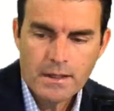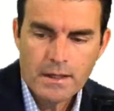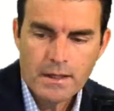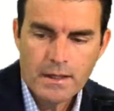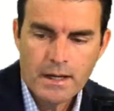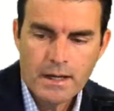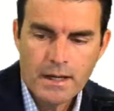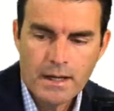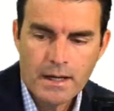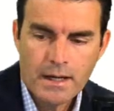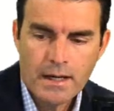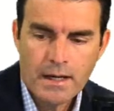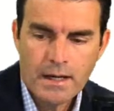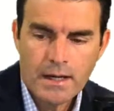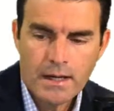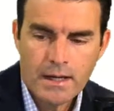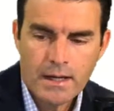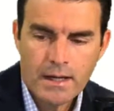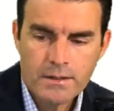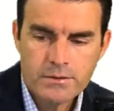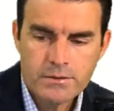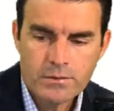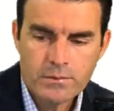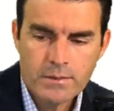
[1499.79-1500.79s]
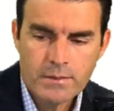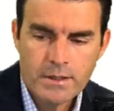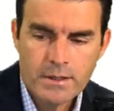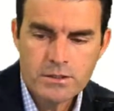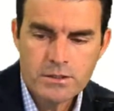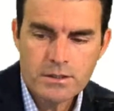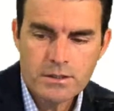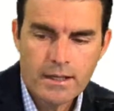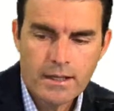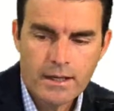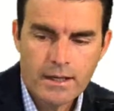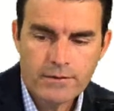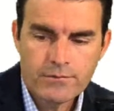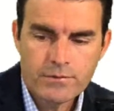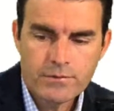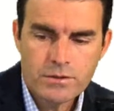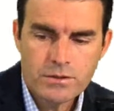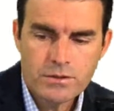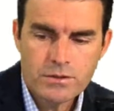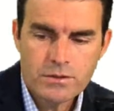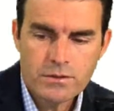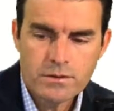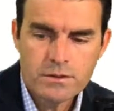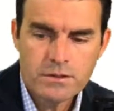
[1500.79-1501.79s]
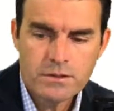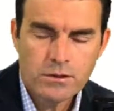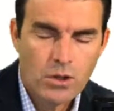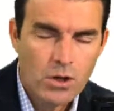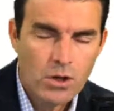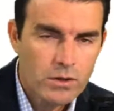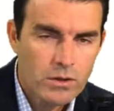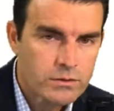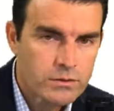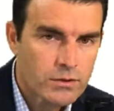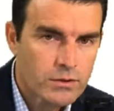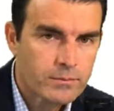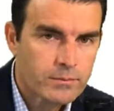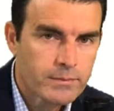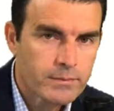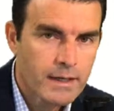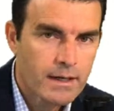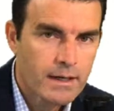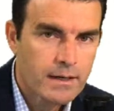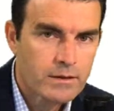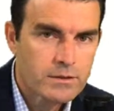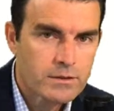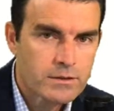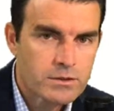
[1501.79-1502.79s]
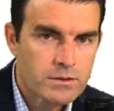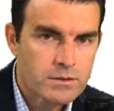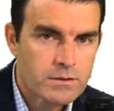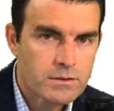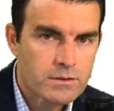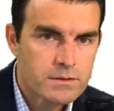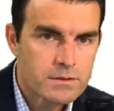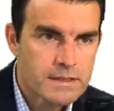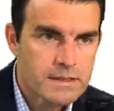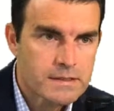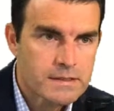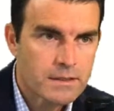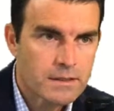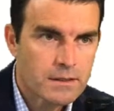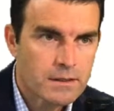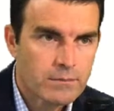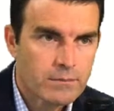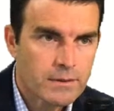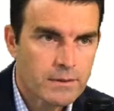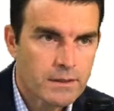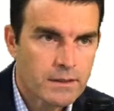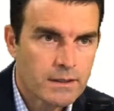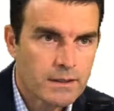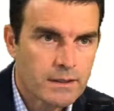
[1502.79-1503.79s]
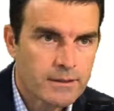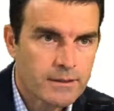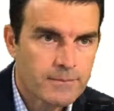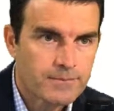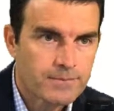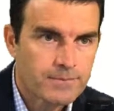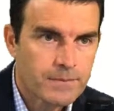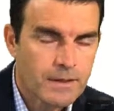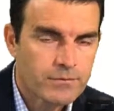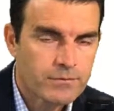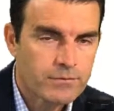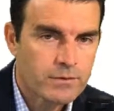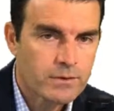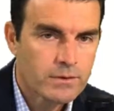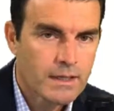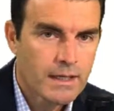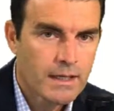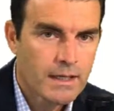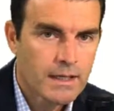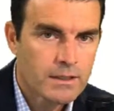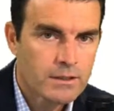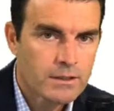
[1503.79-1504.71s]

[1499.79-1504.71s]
So we mentioned life insurance, long-term care insurance. That's going to be if you can't